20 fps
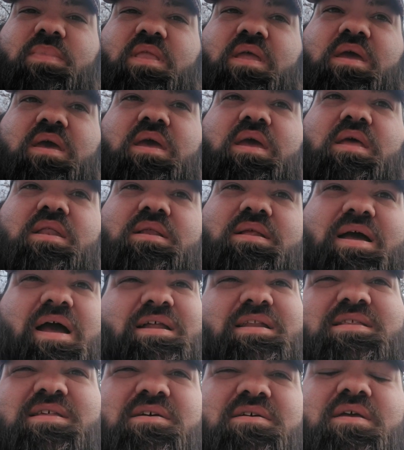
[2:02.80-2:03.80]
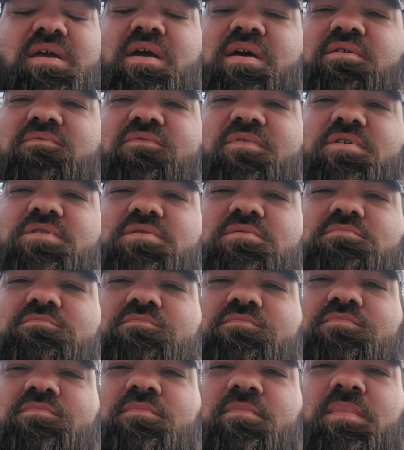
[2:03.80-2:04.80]
and kind of tell you how to fix them.
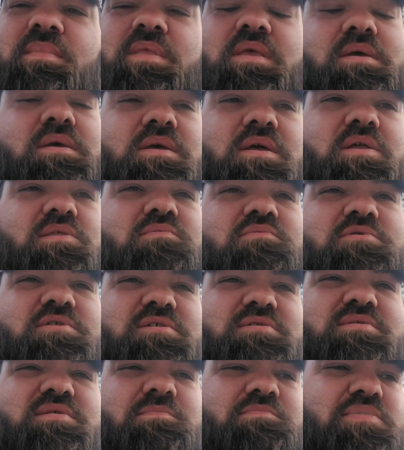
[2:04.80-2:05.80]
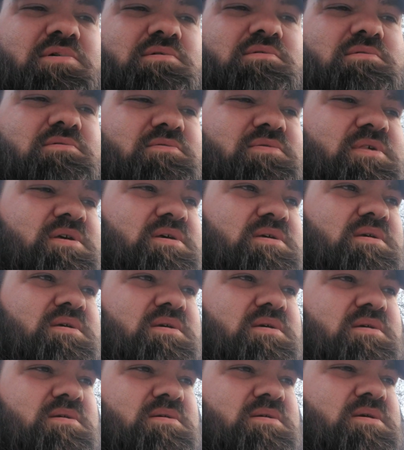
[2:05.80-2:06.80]
It's really simple.
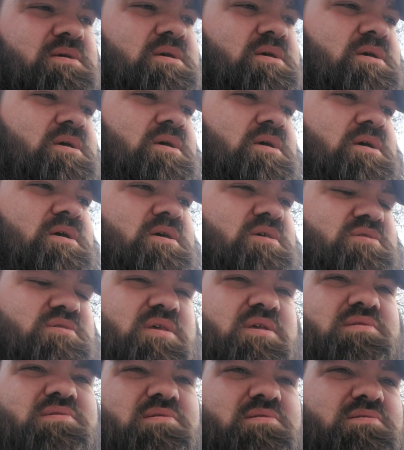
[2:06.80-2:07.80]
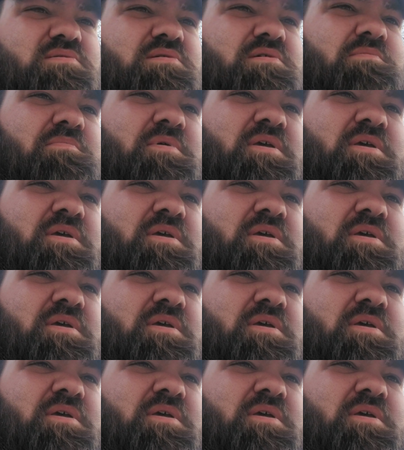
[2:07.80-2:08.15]
The sensor took